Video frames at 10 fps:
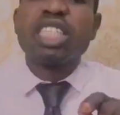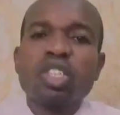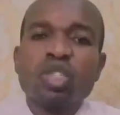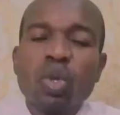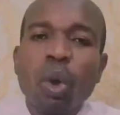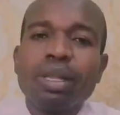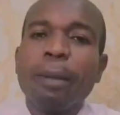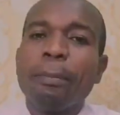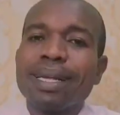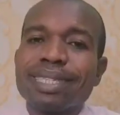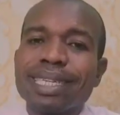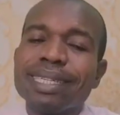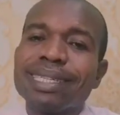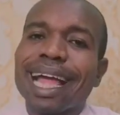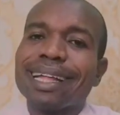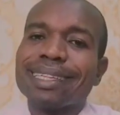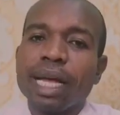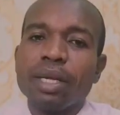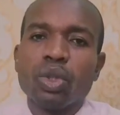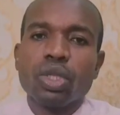It is not the person that
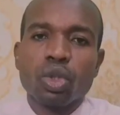tell you